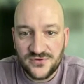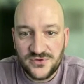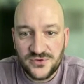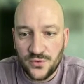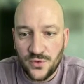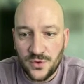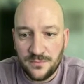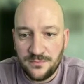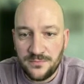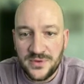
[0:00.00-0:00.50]

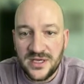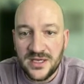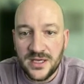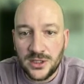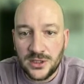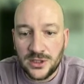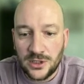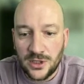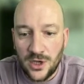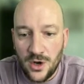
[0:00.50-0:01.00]
or be
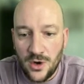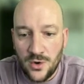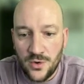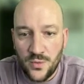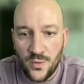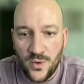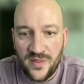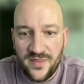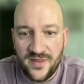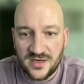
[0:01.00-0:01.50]
alone
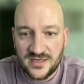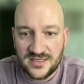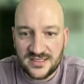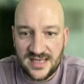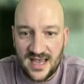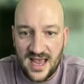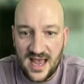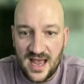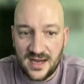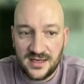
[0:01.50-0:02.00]
when they're
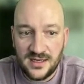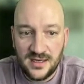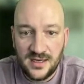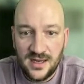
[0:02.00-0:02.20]
sad.